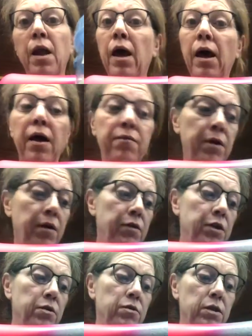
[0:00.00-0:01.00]
I've never
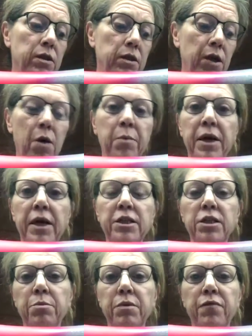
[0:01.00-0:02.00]
used this
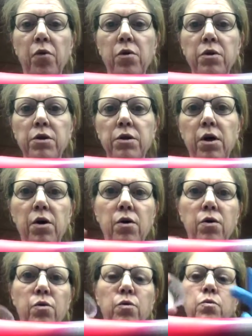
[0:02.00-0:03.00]
combination before,
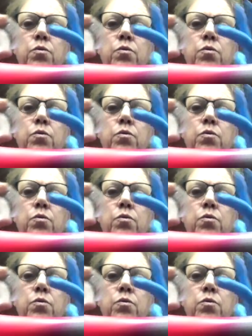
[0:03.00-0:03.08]
so